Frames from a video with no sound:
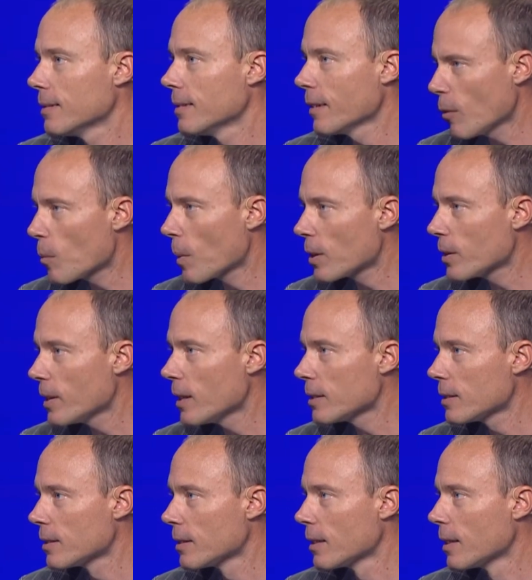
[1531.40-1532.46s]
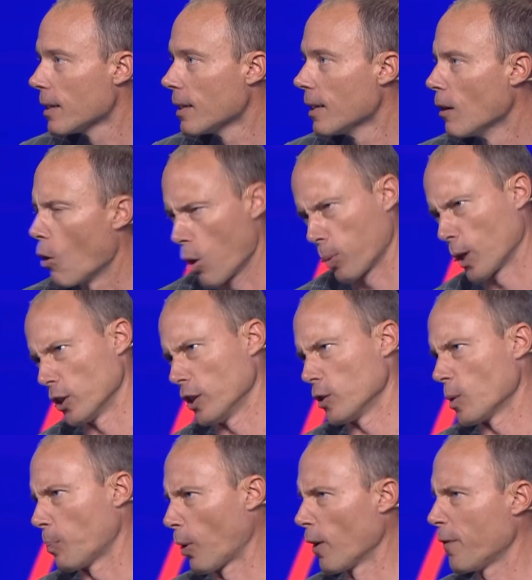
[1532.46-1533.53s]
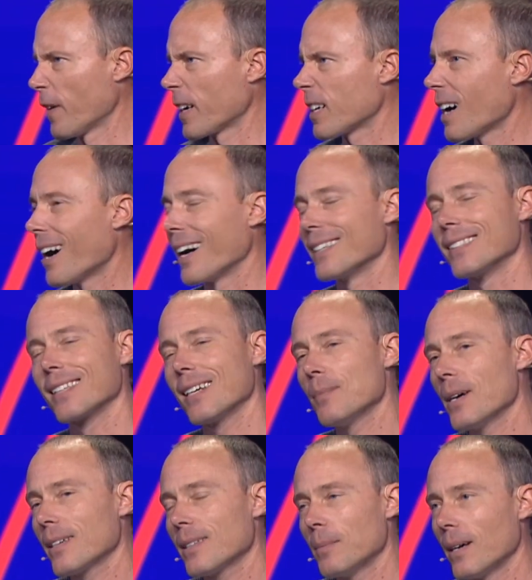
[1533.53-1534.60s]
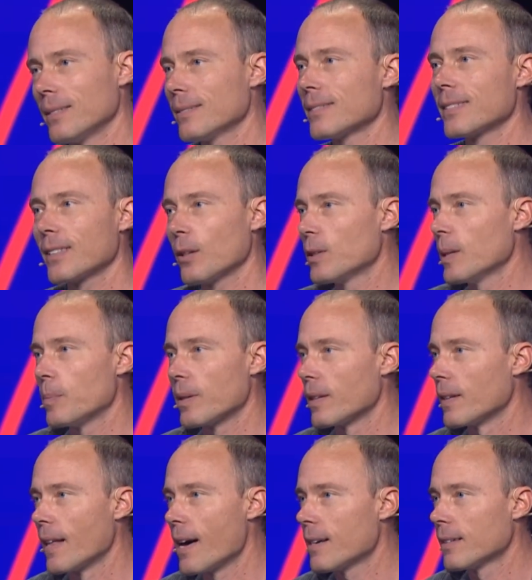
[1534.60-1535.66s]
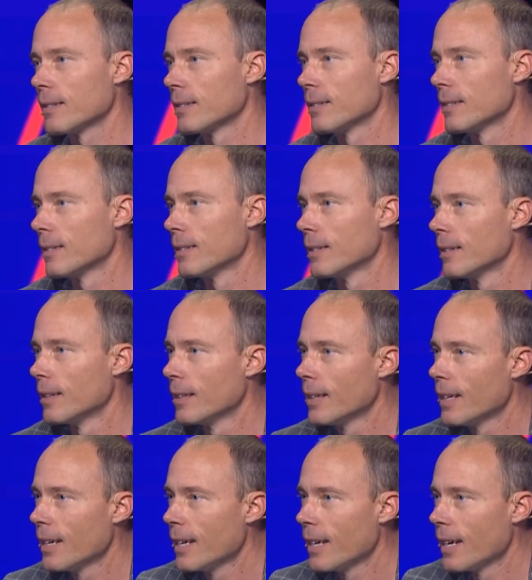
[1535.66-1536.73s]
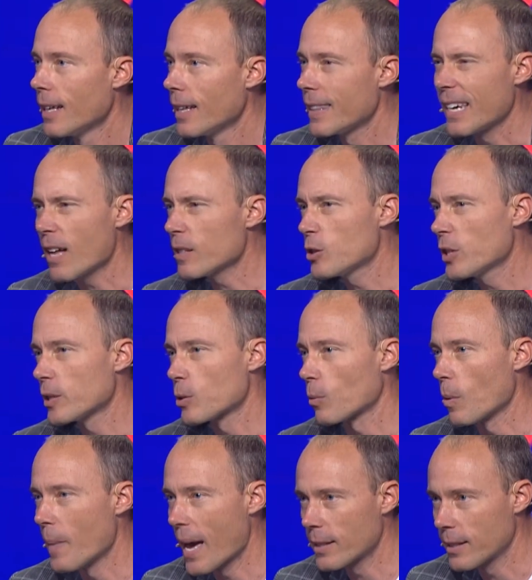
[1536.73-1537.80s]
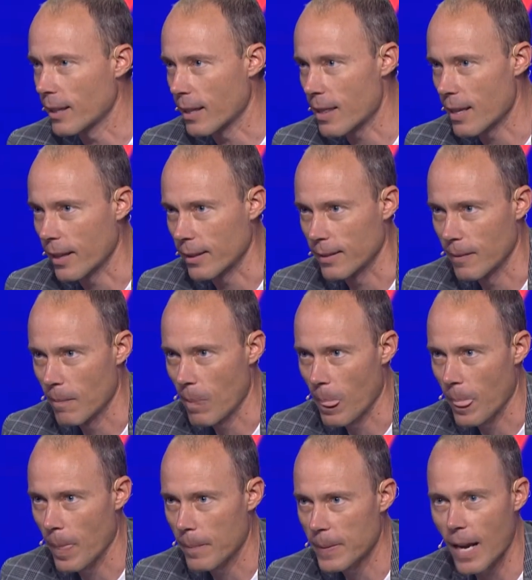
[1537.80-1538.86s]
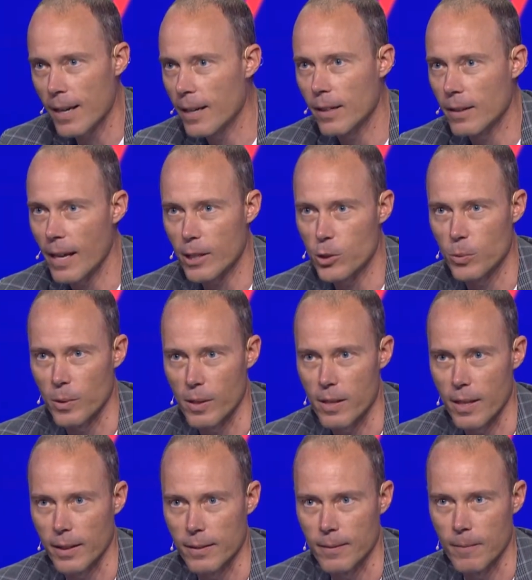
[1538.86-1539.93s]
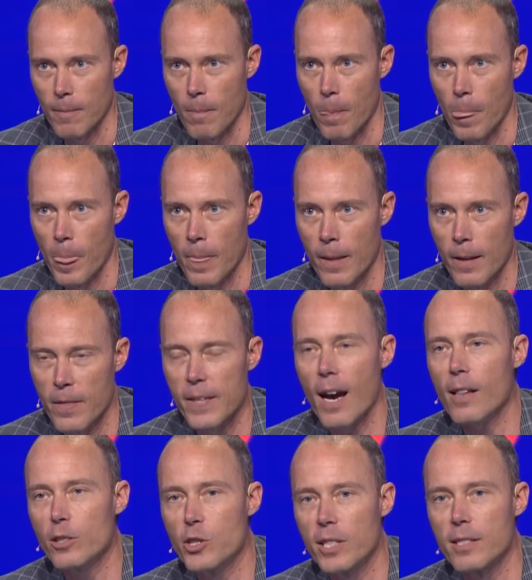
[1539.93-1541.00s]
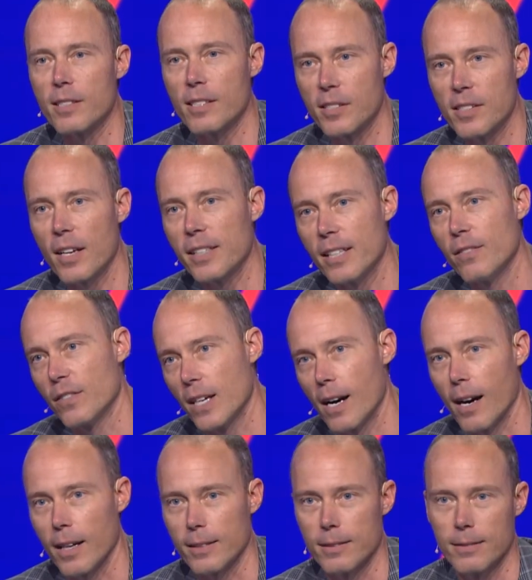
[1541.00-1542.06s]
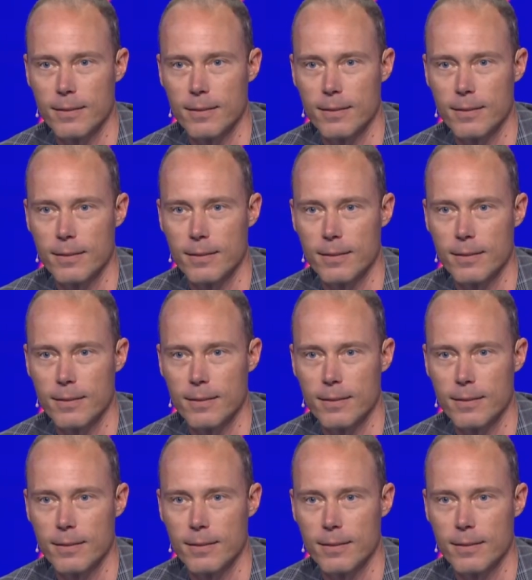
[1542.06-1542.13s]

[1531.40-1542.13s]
You ever wondered this? Well, because he's a perfect God. Come on, go deeper than that. Theology is a romantic thing, not an intellectual thing. Theology is the study of God.